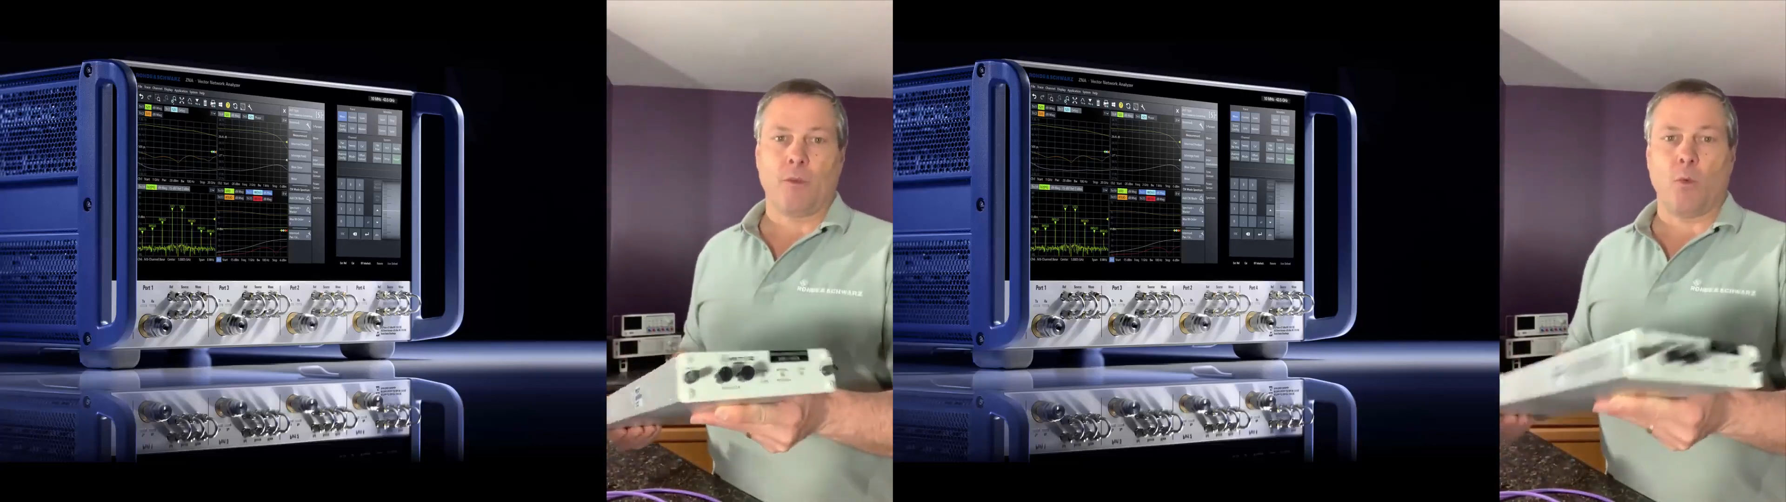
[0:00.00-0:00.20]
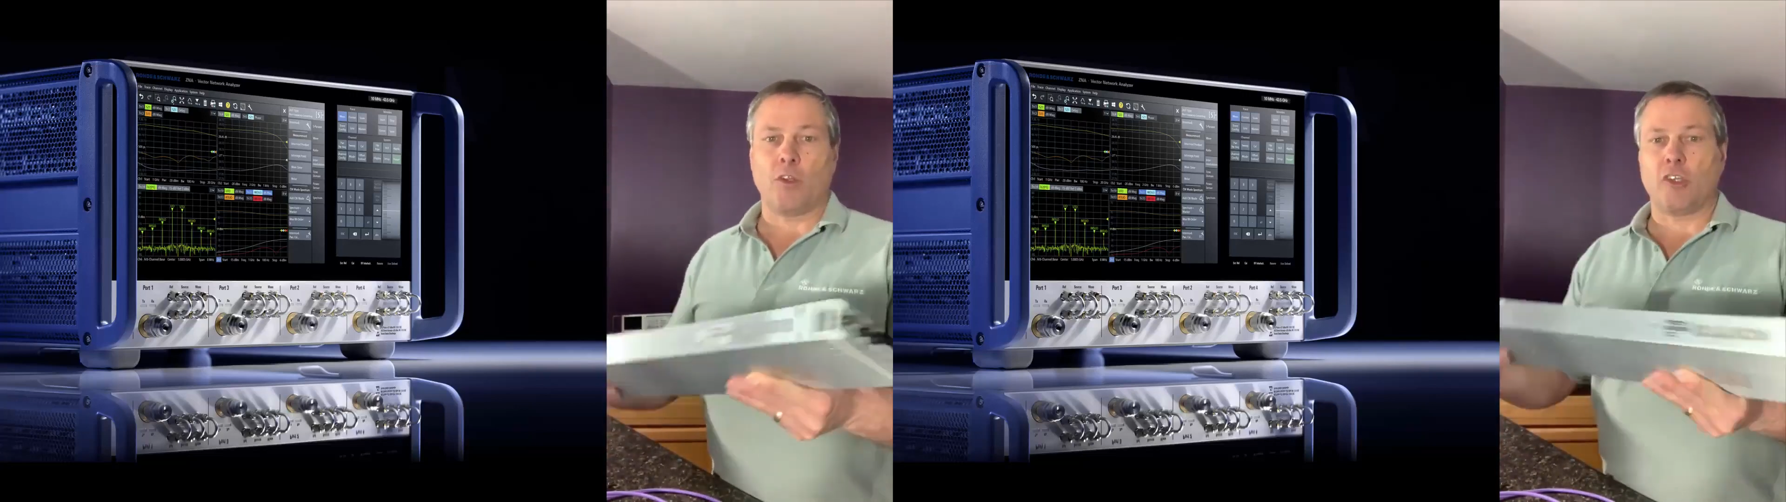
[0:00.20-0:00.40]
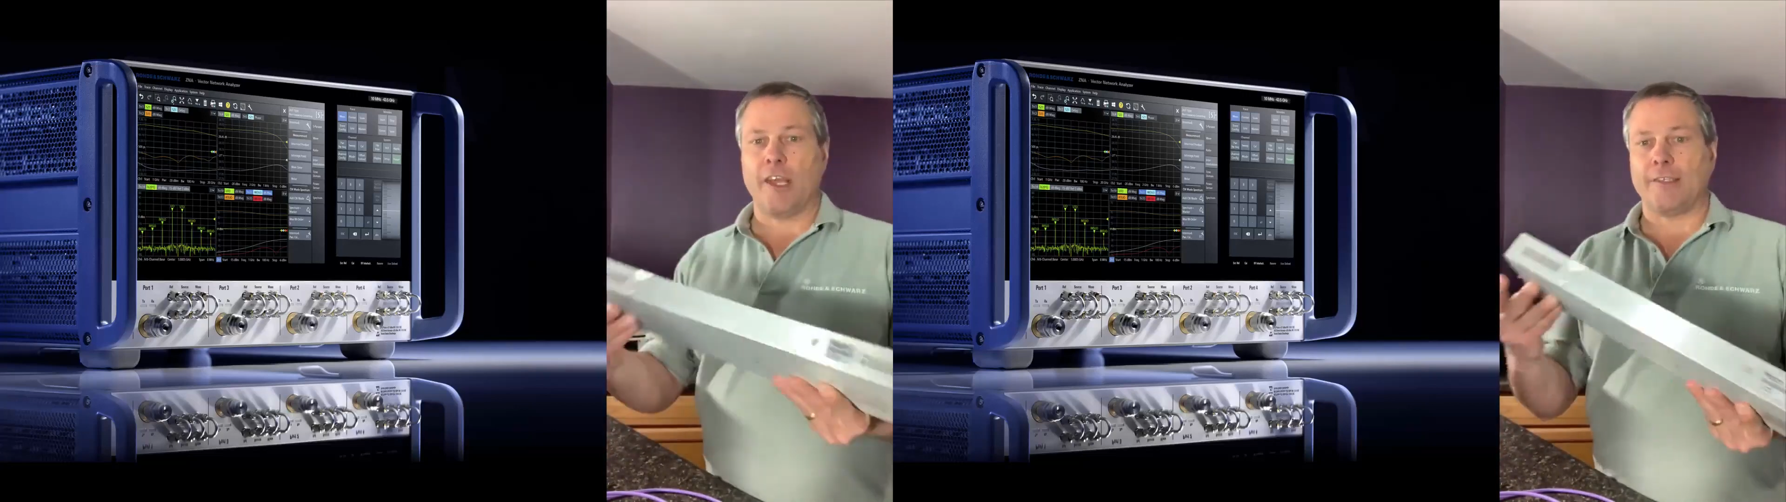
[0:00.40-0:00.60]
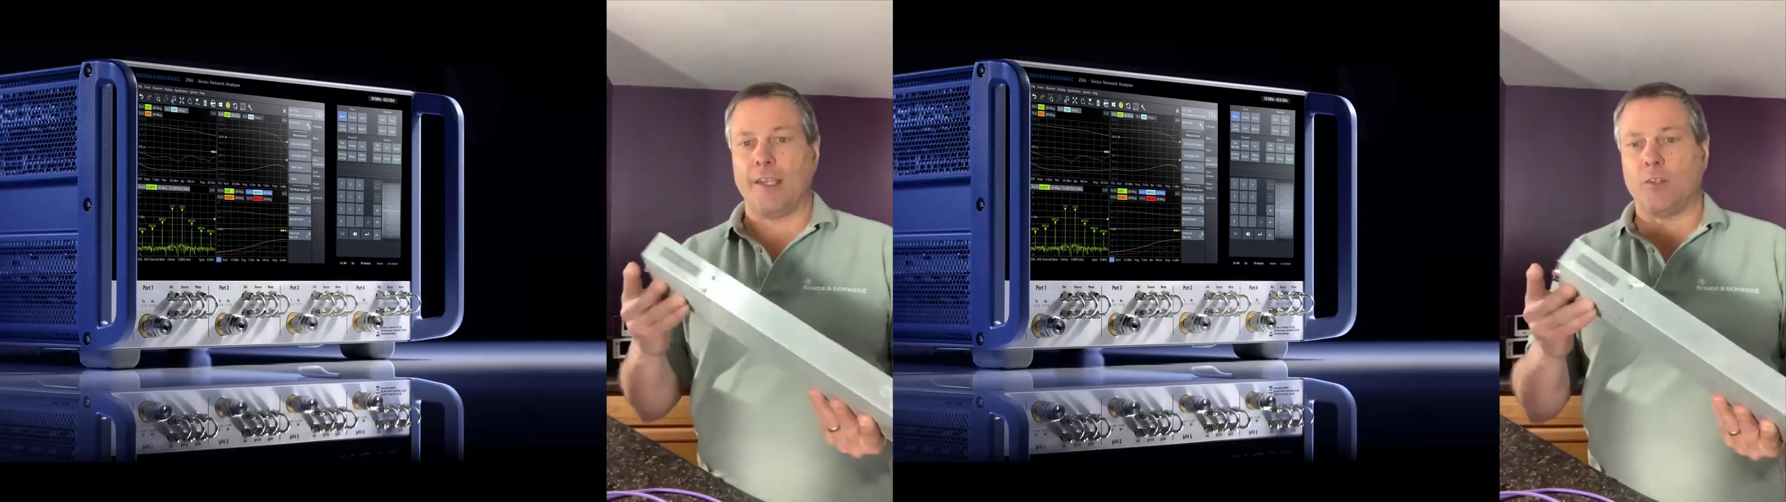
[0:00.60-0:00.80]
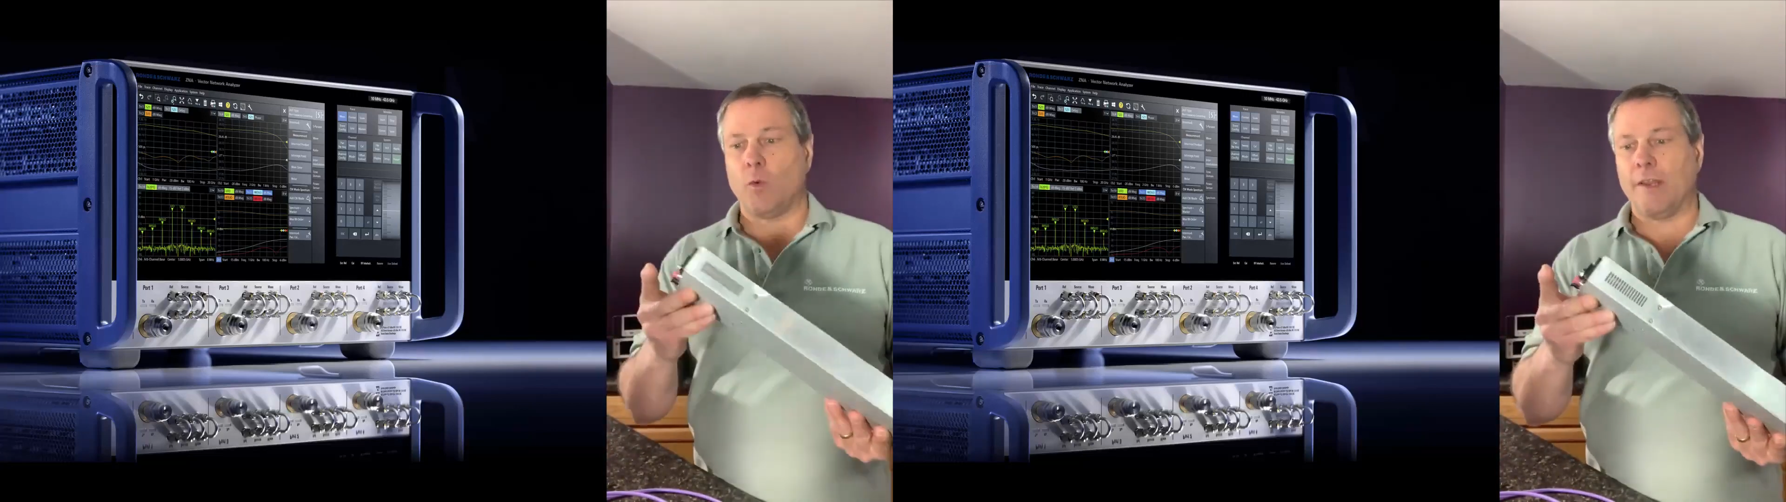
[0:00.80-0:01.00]
which takes a
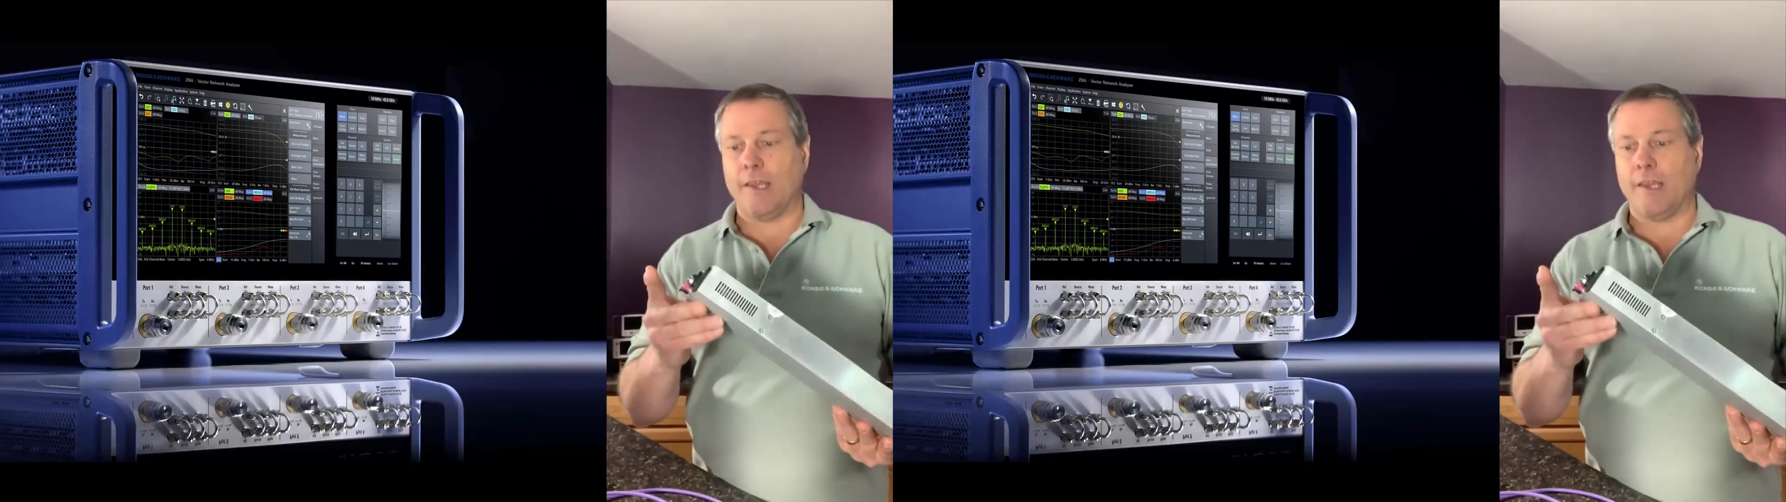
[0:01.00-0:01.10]
20